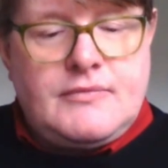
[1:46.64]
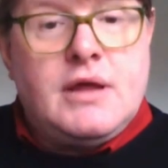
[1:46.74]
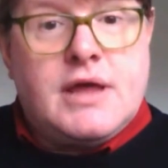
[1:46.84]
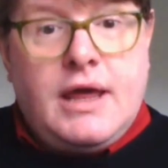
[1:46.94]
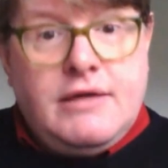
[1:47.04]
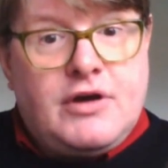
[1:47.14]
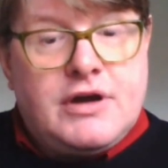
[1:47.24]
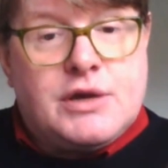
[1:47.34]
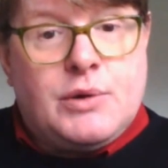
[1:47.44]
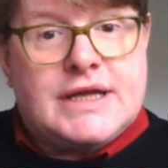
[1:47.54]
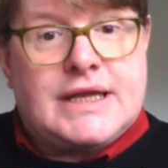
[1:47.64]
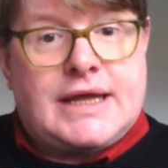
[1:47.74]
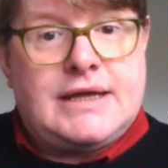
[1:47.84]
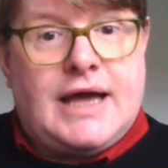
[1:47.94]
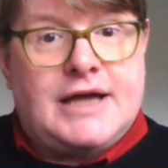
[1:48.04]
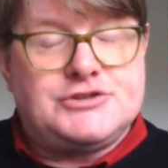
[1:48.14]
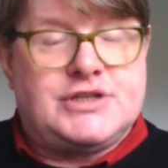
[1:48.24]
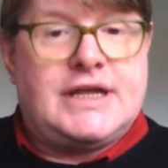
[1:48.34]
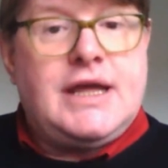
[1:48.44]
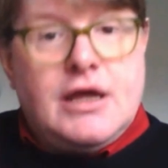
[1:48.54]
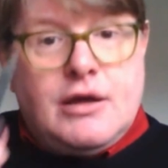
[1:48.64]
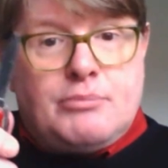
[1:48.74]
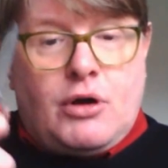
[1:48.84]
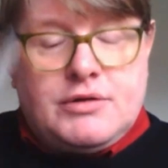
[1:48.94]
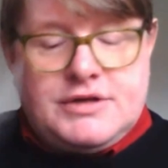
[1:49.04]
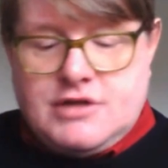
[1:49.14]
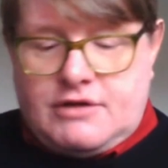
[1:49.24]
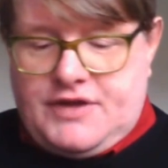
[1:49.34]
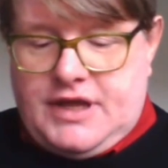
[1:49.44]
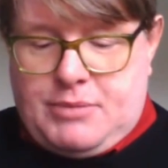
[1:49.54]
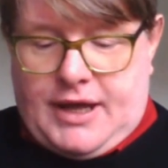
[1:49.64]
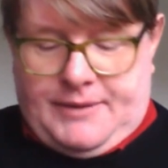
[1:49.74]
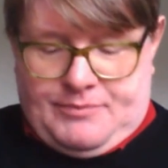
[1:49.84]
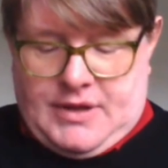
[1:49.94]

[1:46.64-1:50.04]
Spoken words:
came very quickly, actually. Bought this off eBay.